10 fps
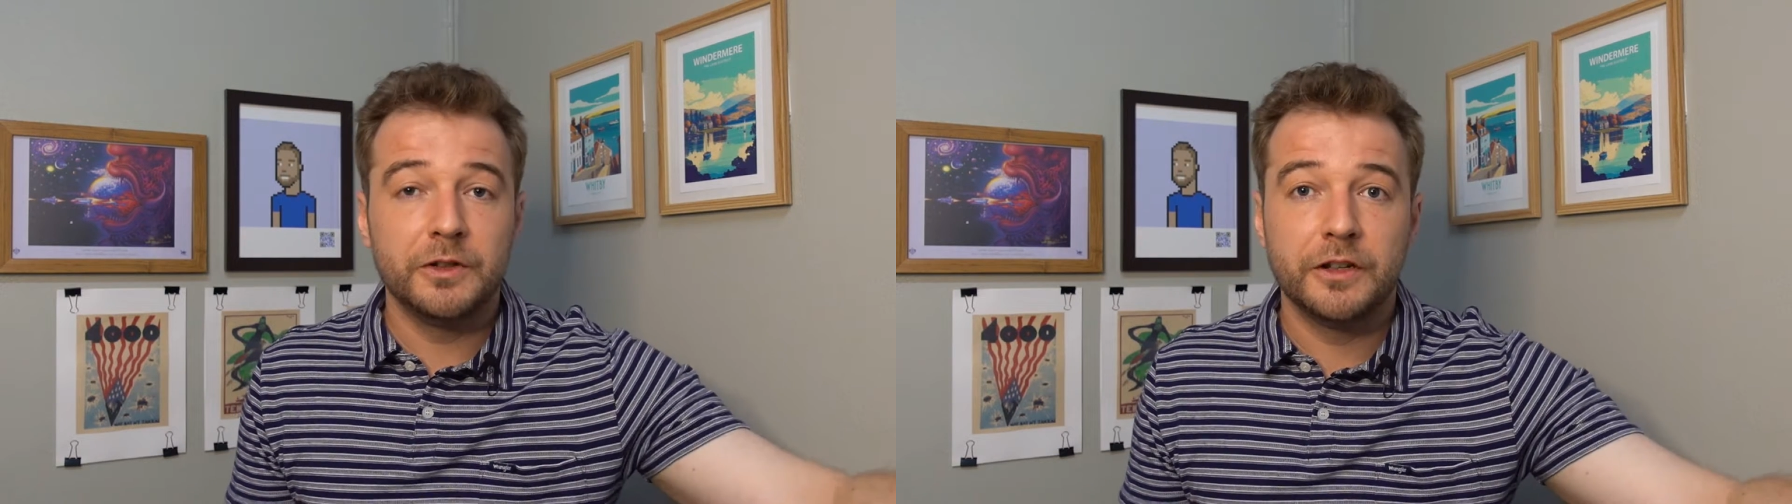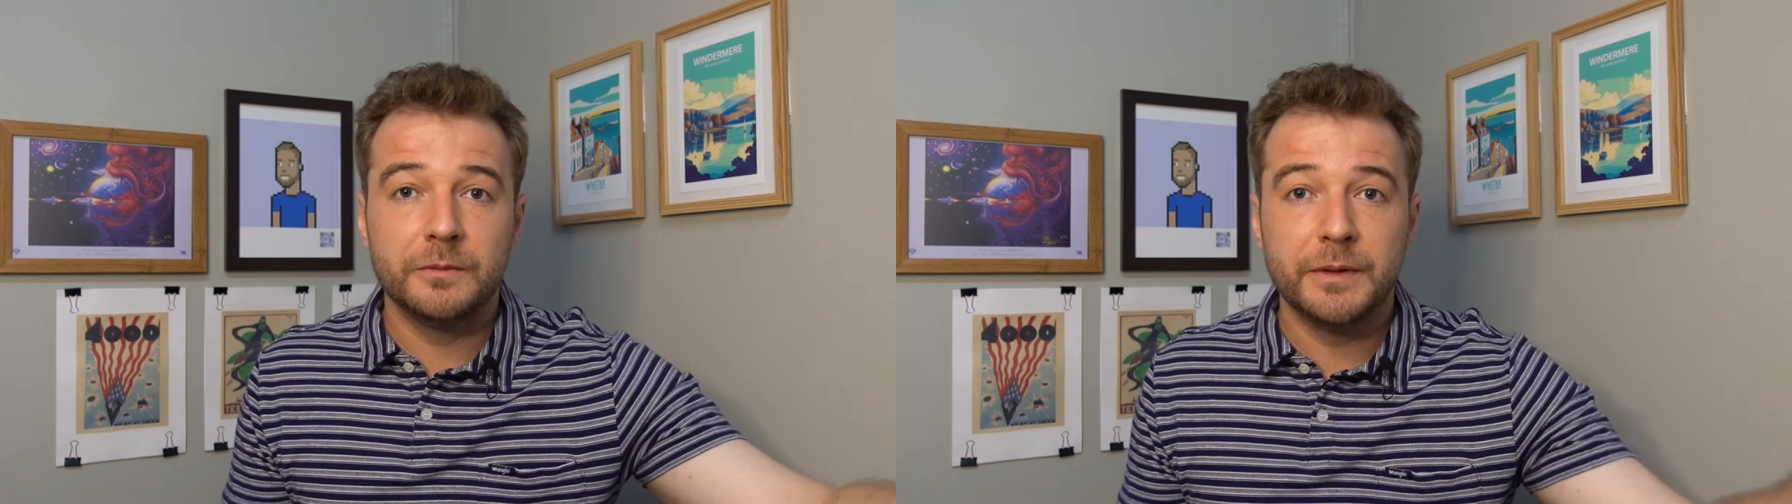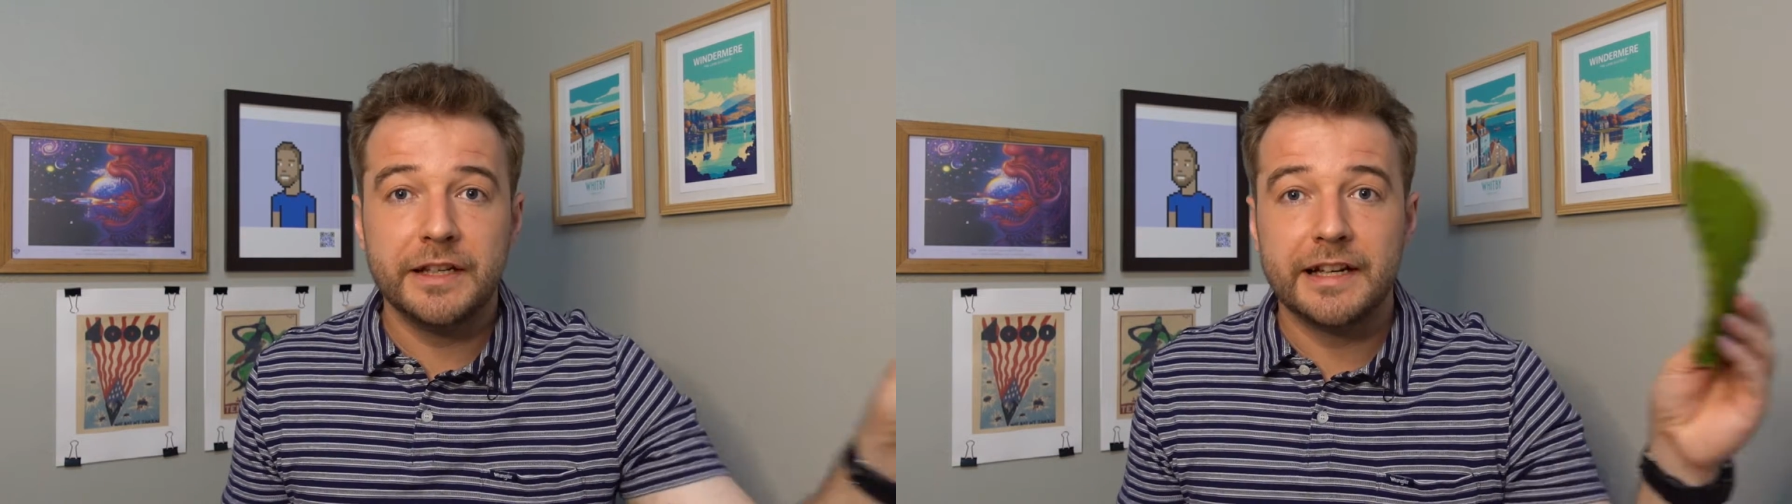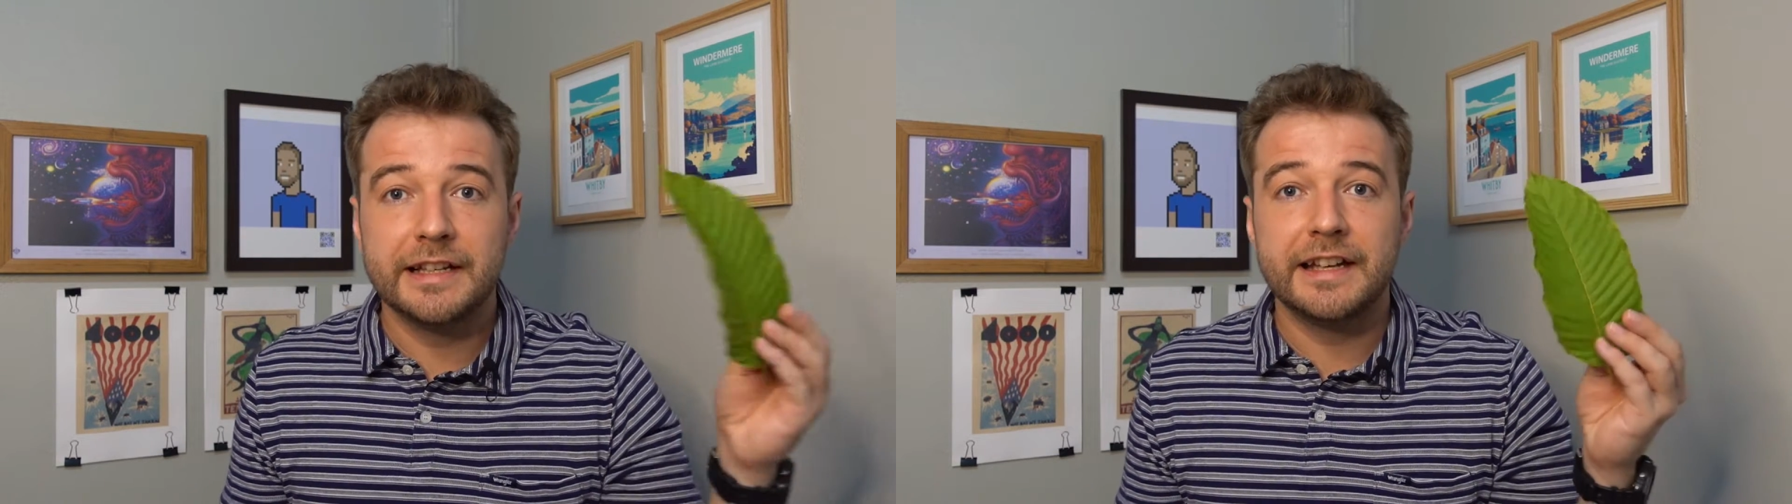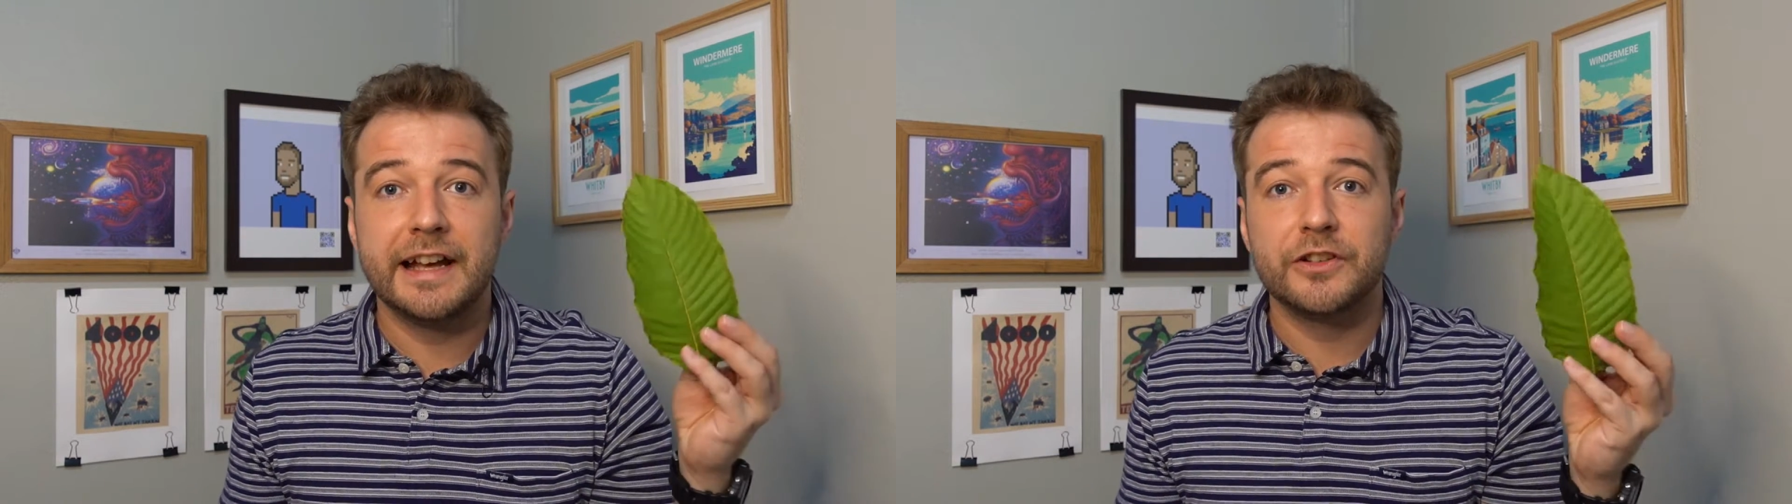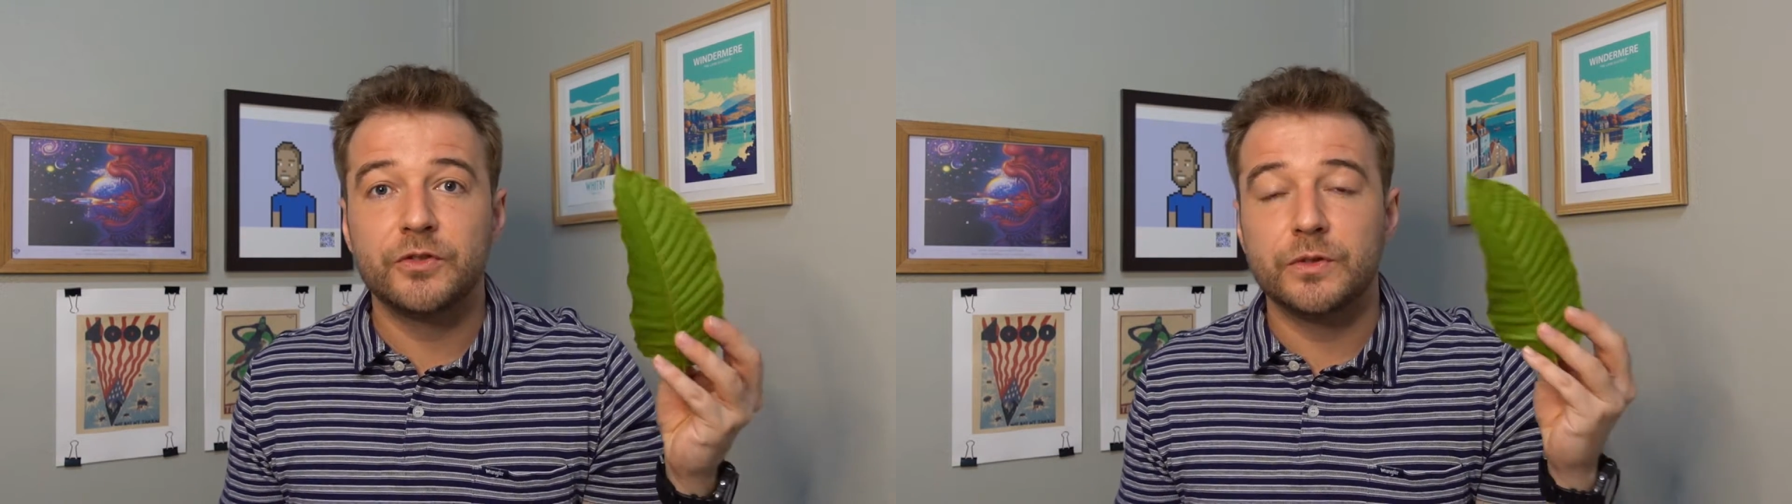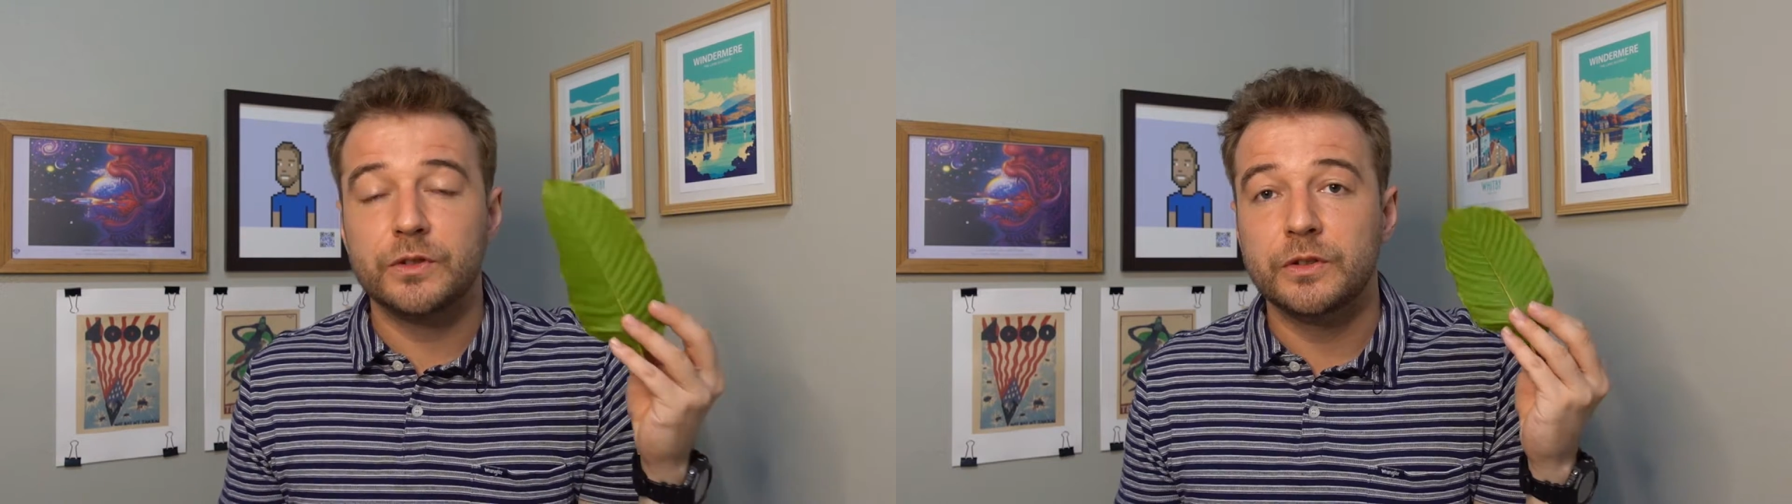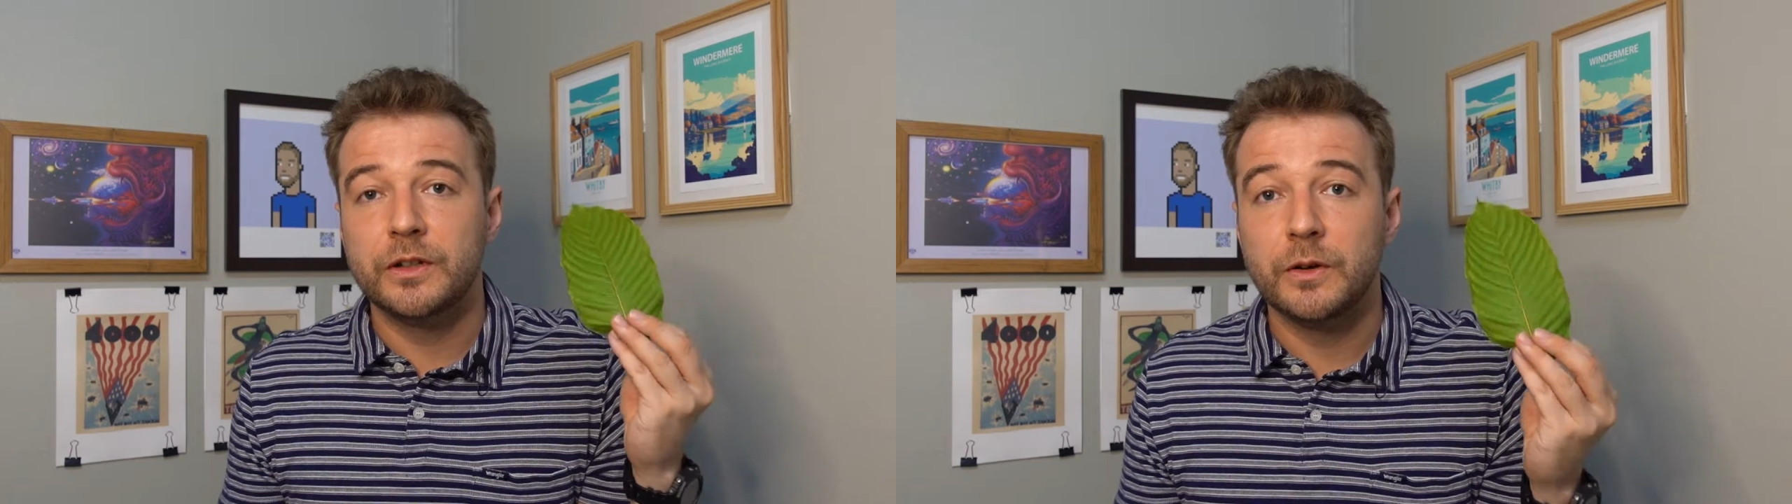could be a natural